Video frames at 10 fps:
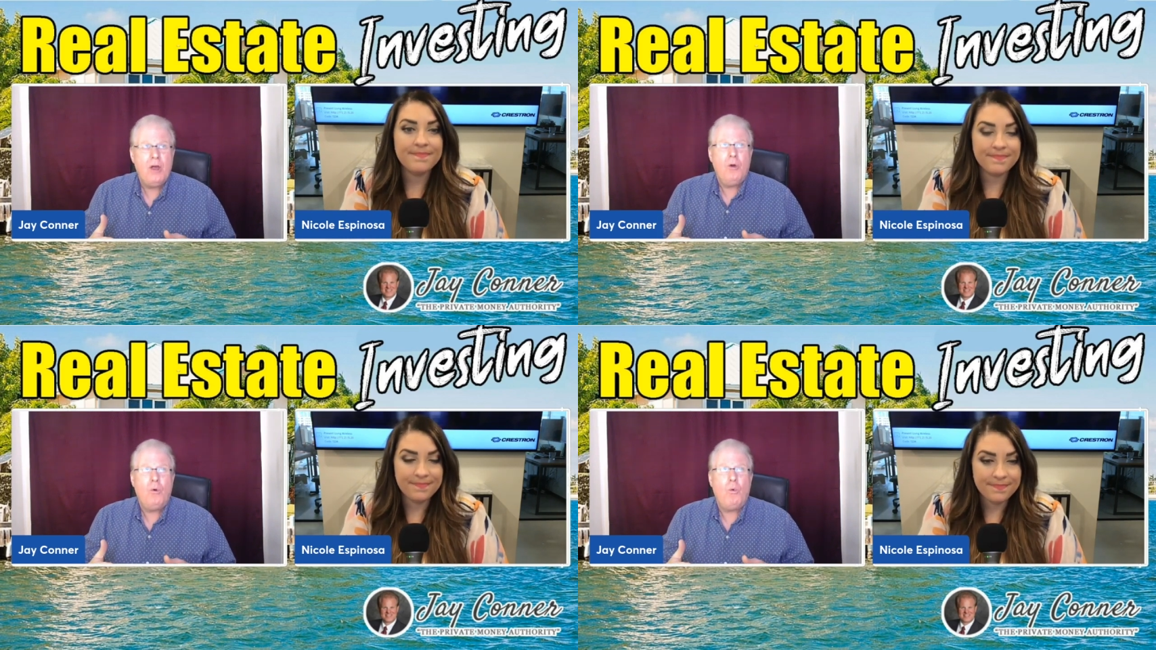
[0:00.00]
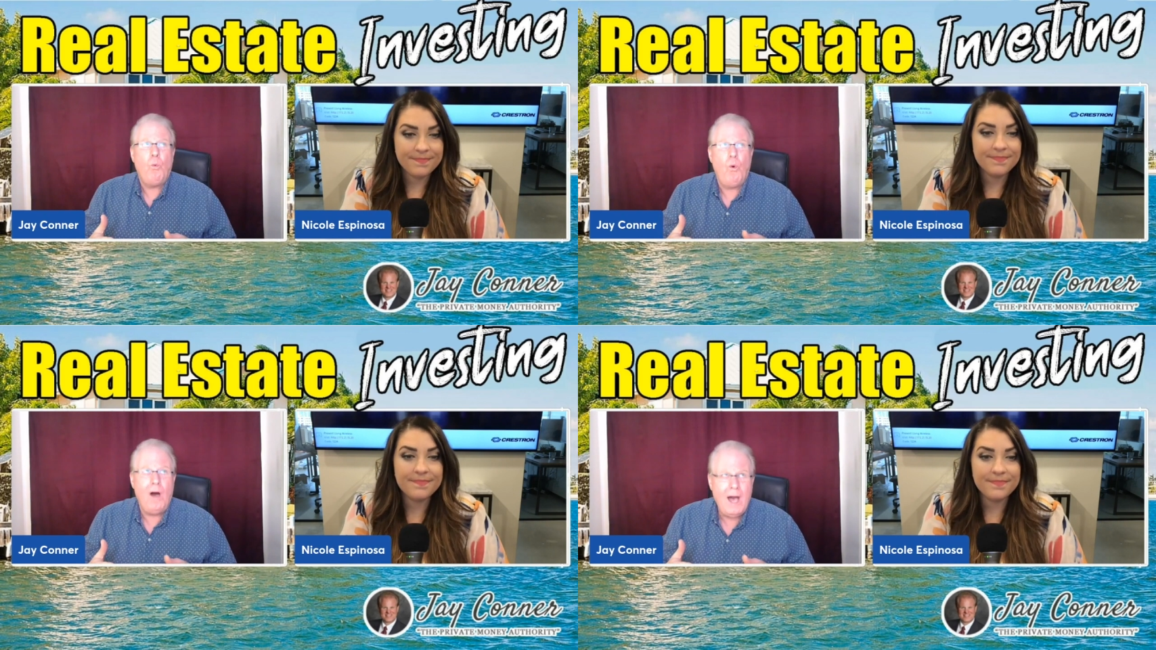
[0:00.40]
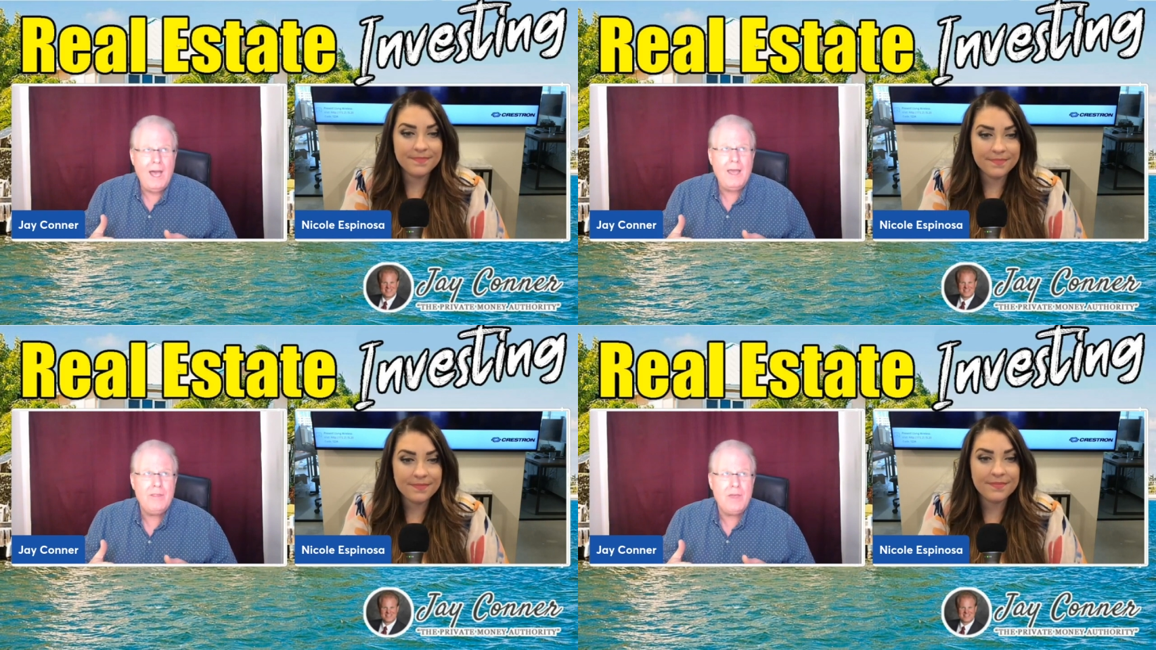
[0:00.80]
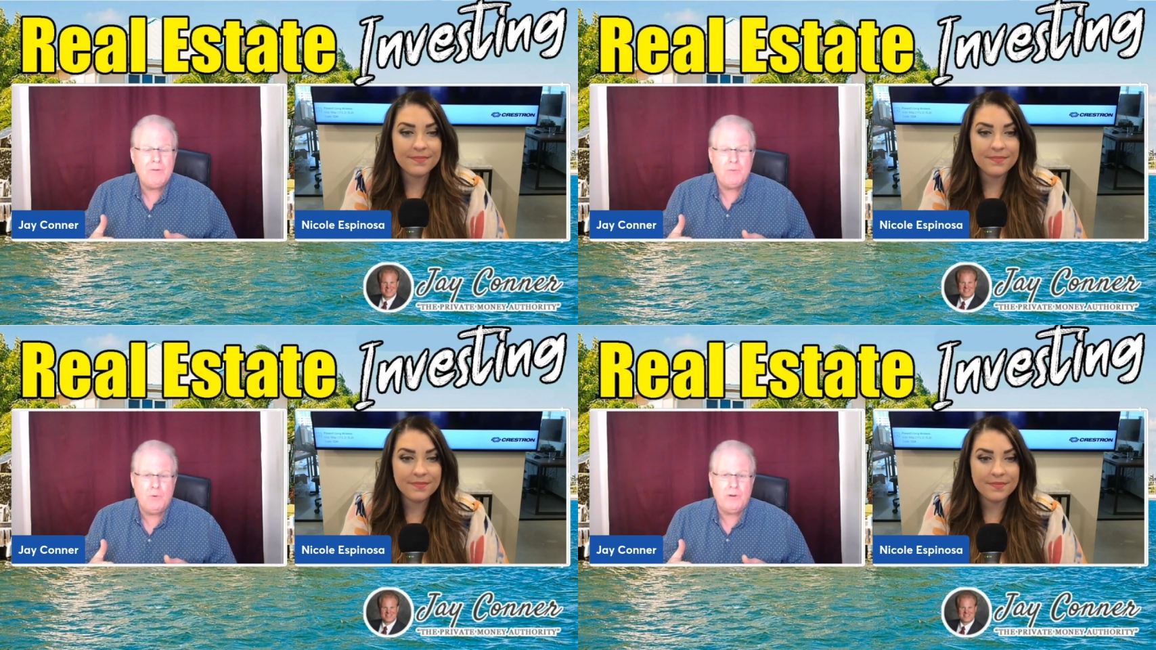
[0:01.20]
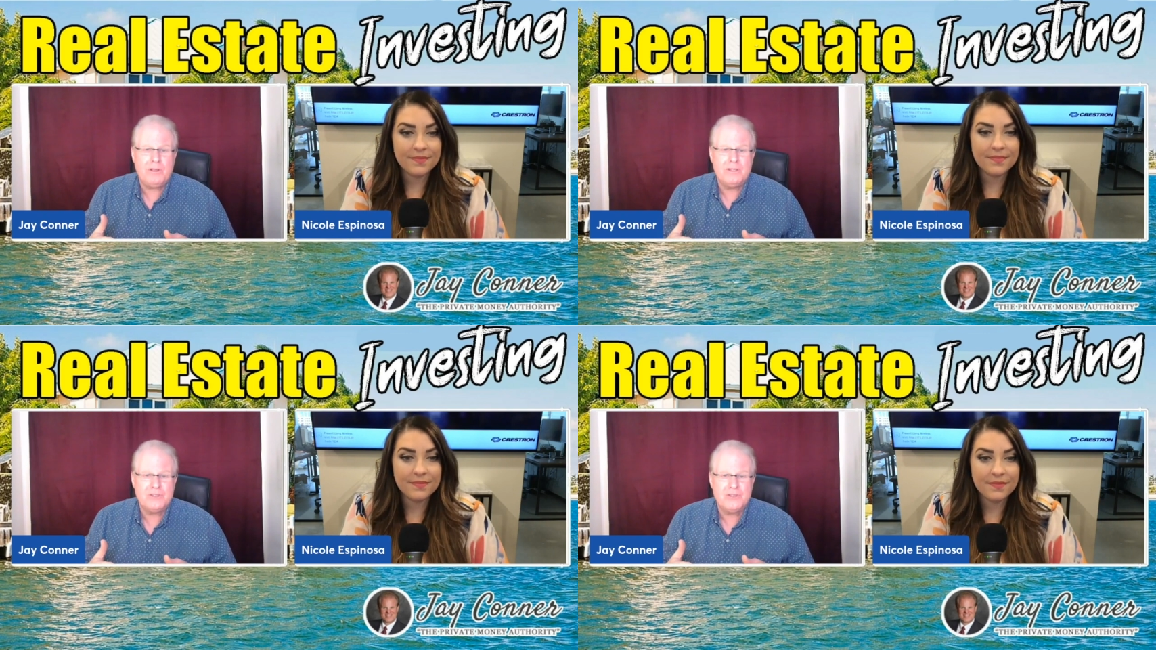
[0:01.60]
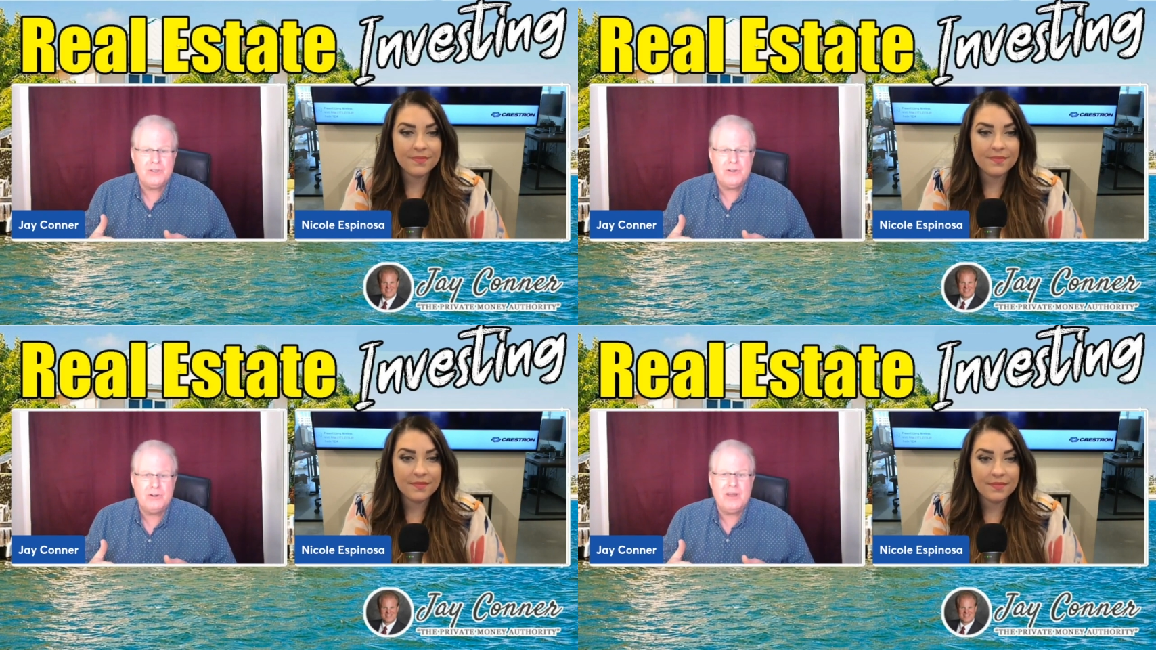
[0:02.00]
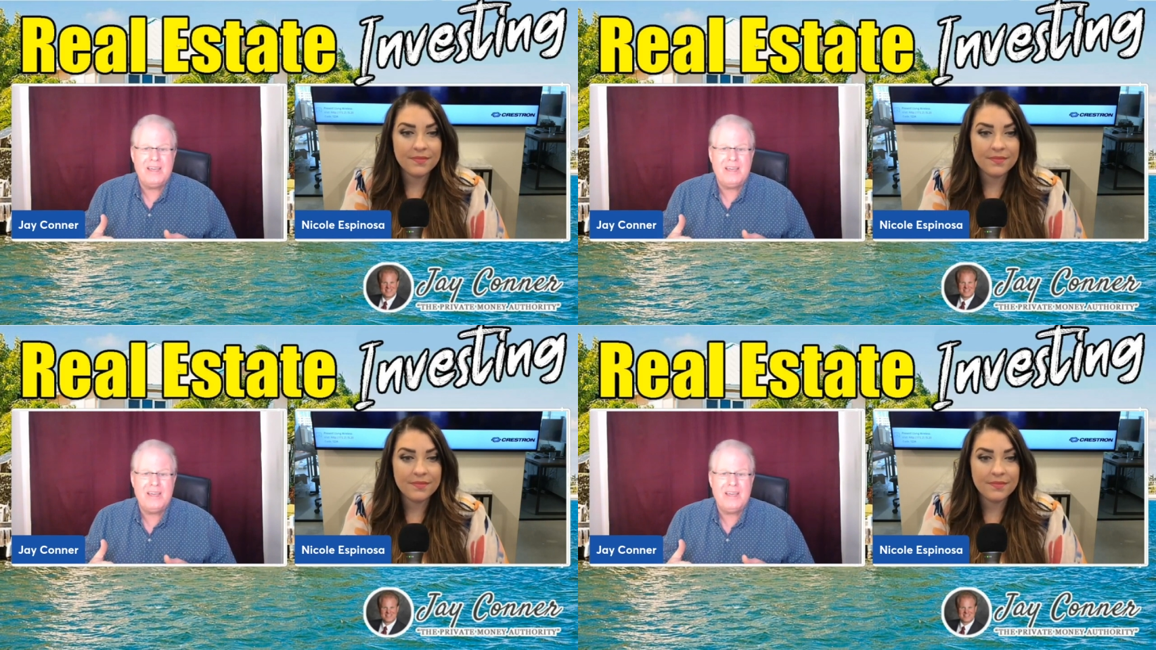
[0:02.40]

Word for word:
Speaker 1: mm-hmm. why they would want to consider